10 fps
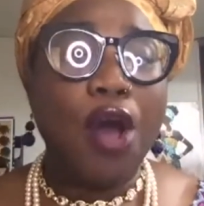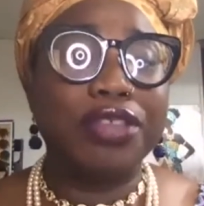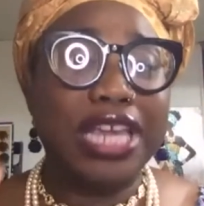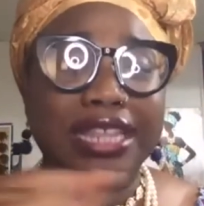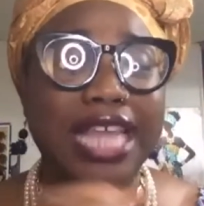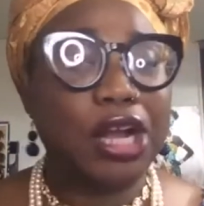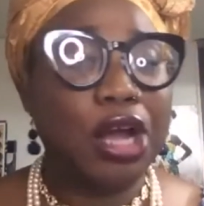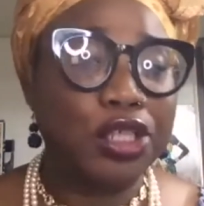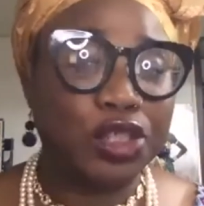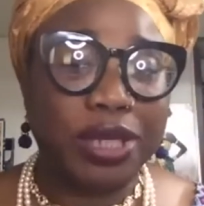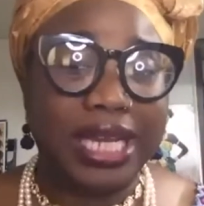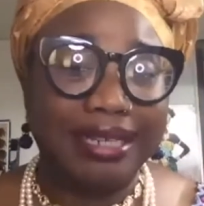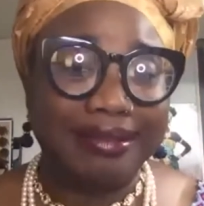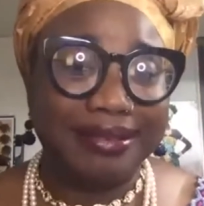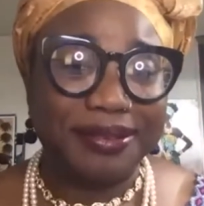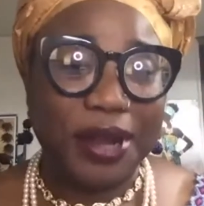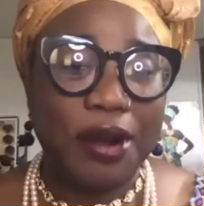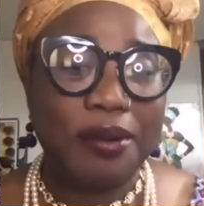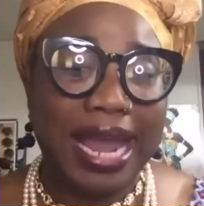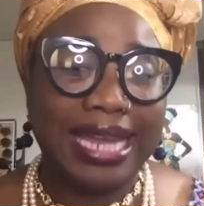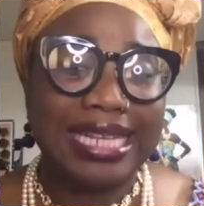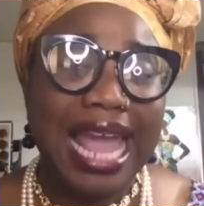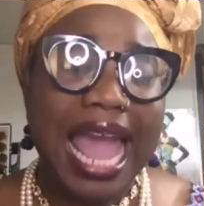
in that country, all right?